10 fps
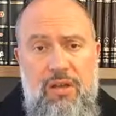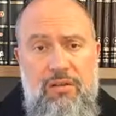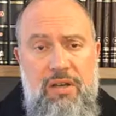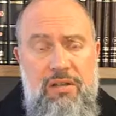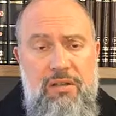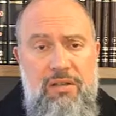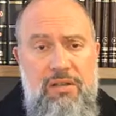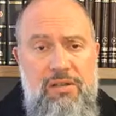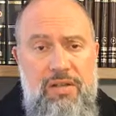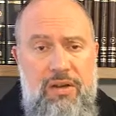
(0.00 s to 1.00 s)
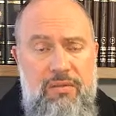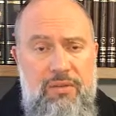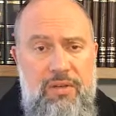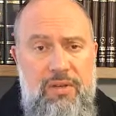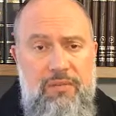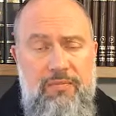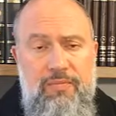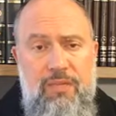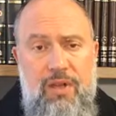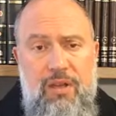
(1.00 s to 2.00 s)
and the other is Arabic.
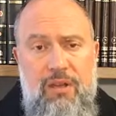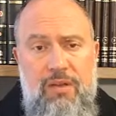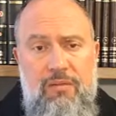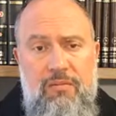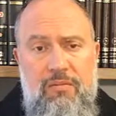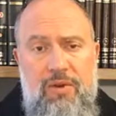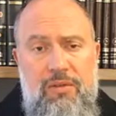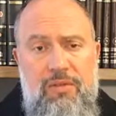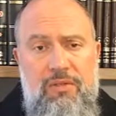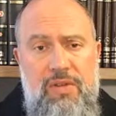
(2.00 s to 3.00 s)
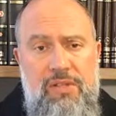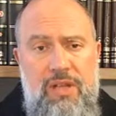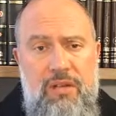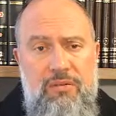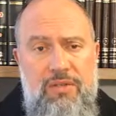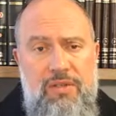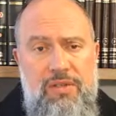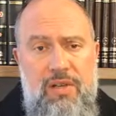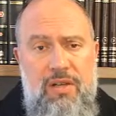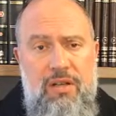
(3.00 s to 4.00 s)
Both of these
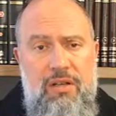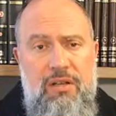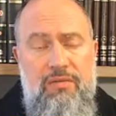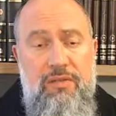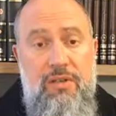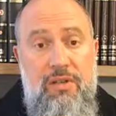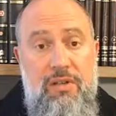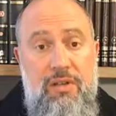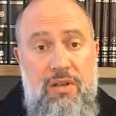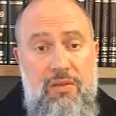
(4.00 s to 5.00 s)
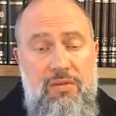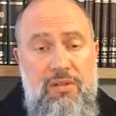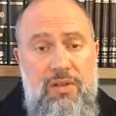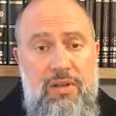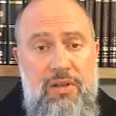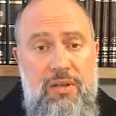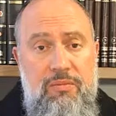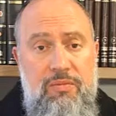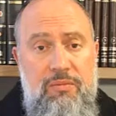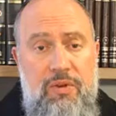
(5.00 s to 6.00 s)
languages are close to
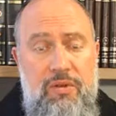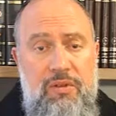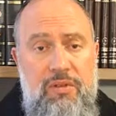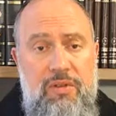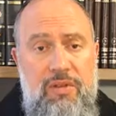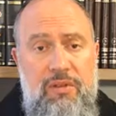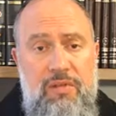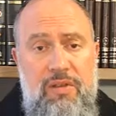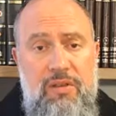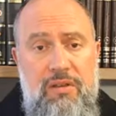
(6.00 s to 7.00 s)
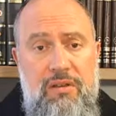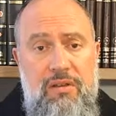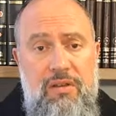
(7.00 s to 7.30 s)
Hebrew, both in their